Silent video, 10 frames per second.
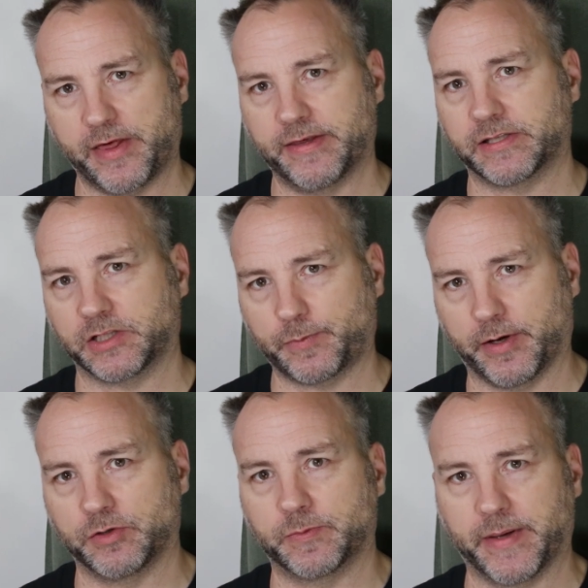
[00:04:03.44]
where there's
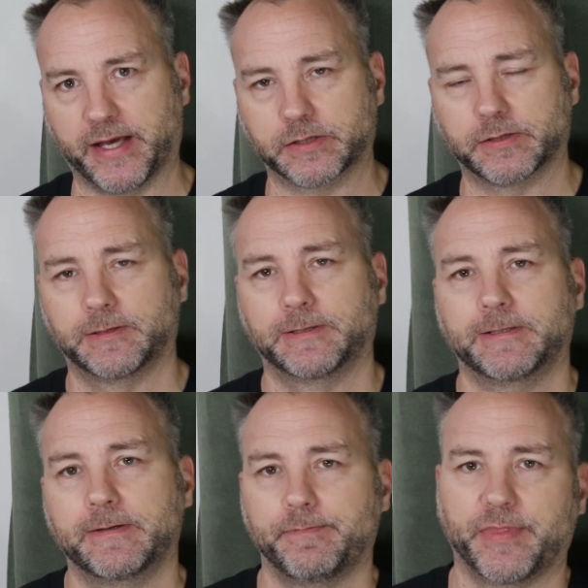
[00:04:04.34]
exposed bits,
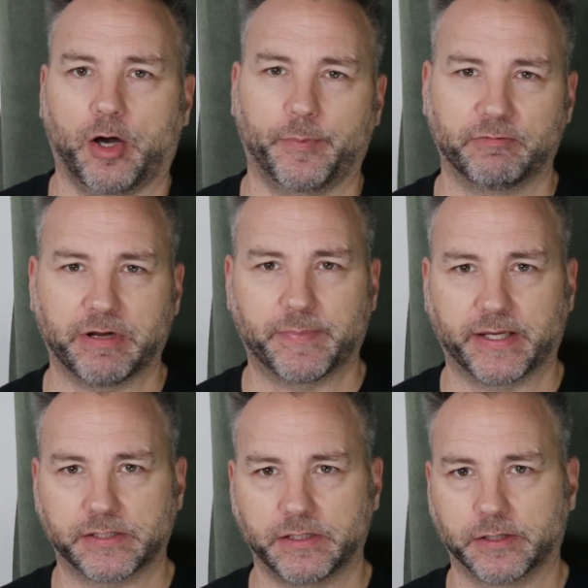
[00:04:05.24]
I'll be
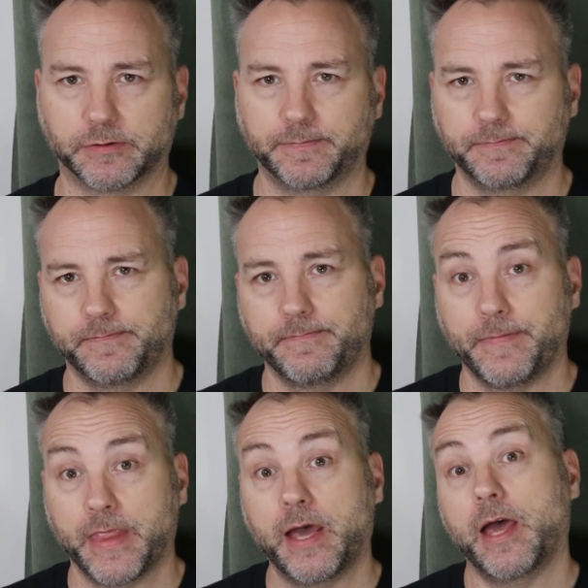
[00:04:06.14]
repainting those.
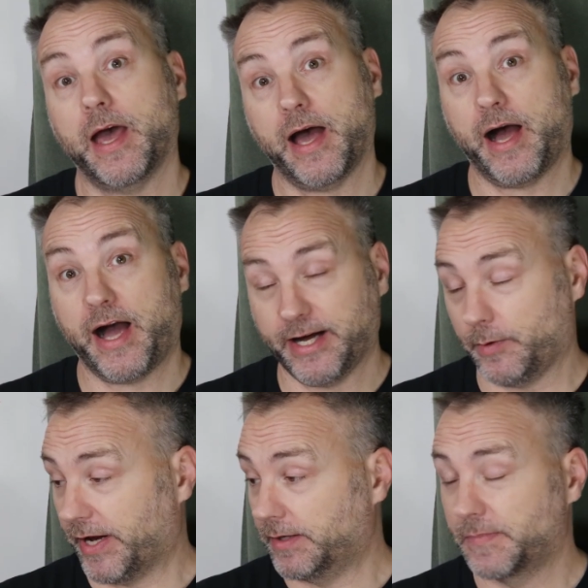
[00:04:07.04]

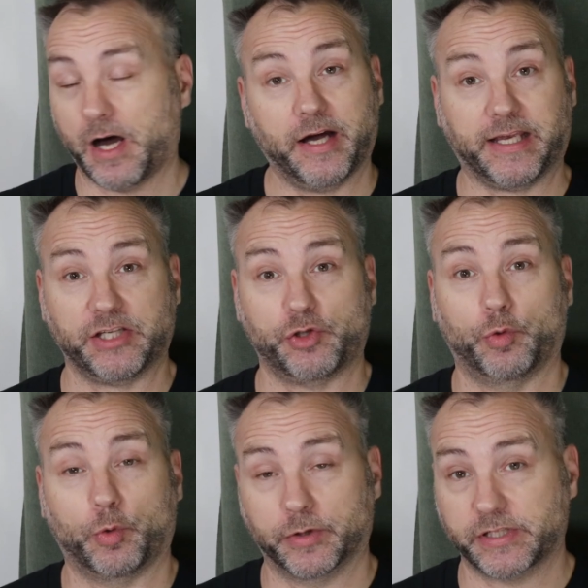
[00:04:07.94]
Anyway, I guess
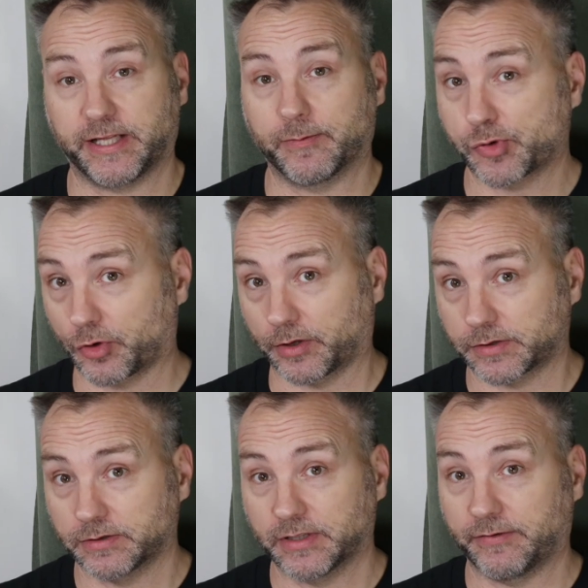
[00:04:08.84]
you all want to see the
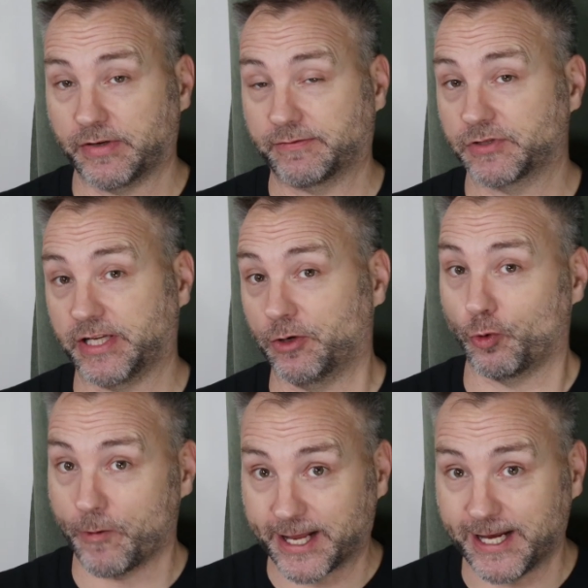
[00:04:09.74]
product if you haven't seen it
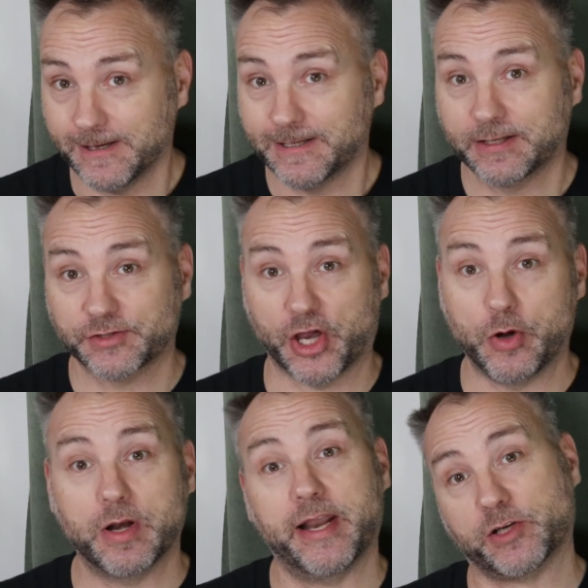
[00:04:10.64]
already.
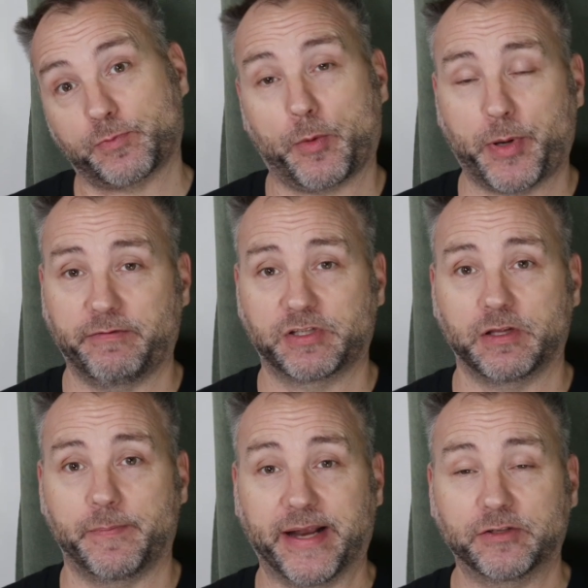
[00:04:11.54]
So let's pop over
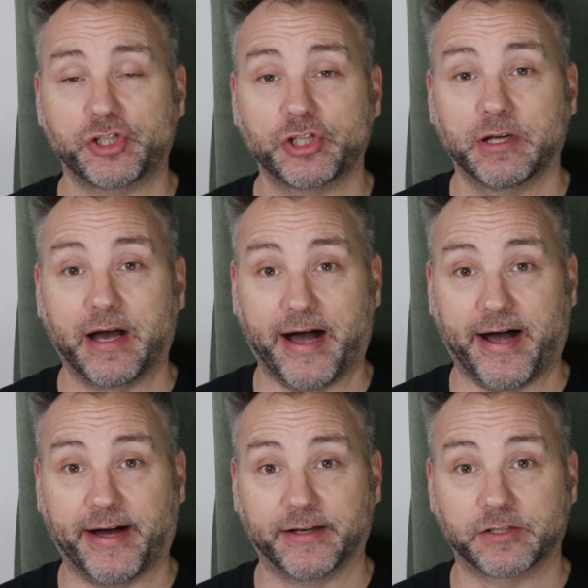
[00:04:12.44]
to the bench
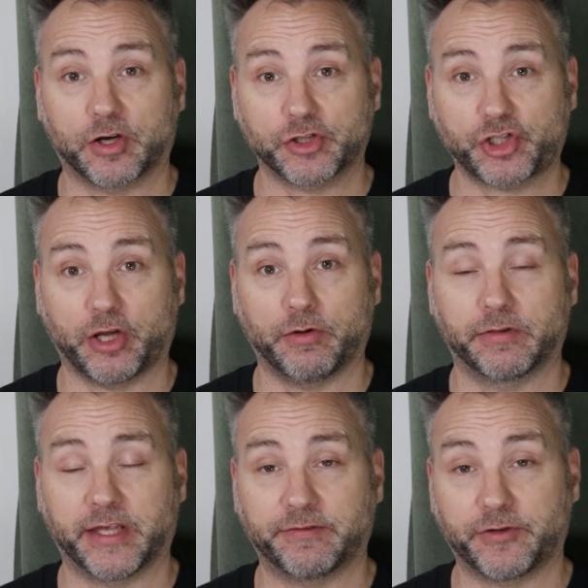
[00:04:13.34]
and I'll show you
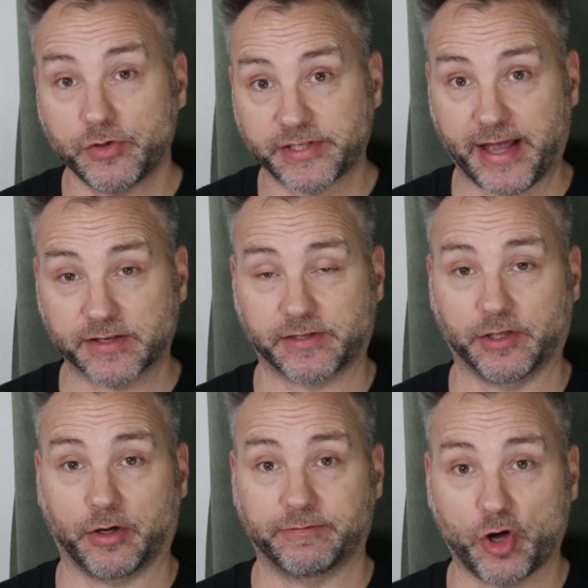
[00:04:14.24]
the few sets
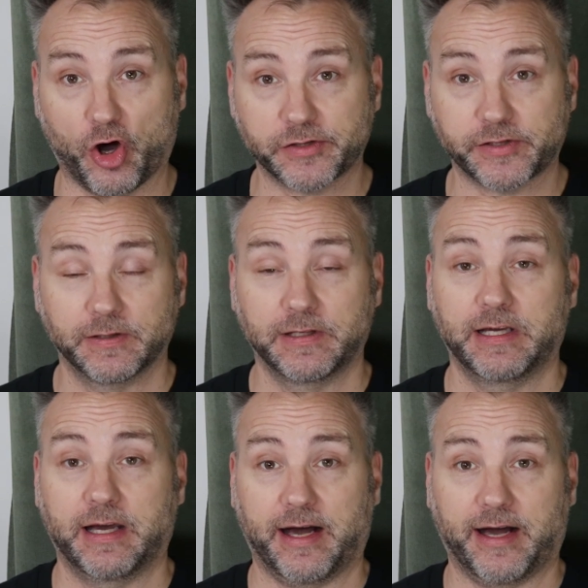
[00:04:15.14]
that I've got
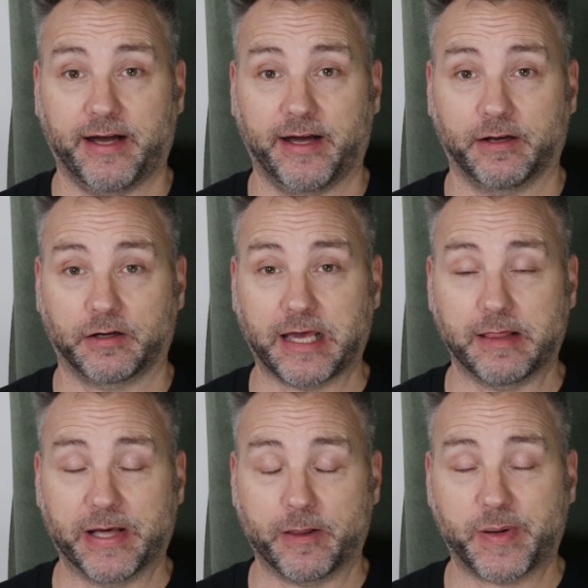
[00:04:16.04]
and I'll get
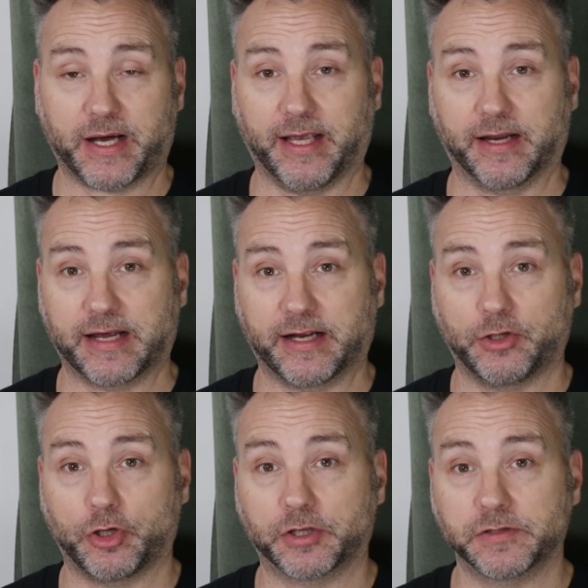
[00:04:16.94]
them out the packet
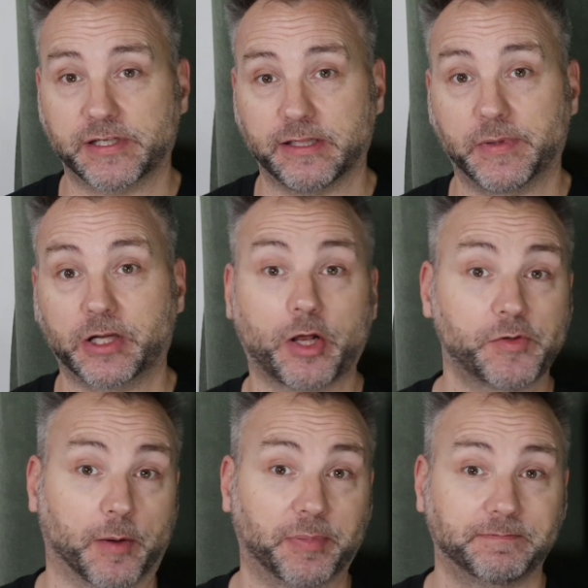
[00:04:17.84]
and you can see them in
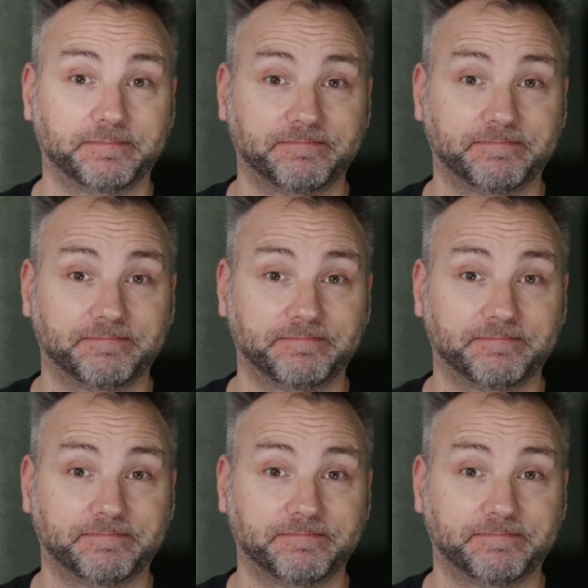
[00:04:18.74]
close up.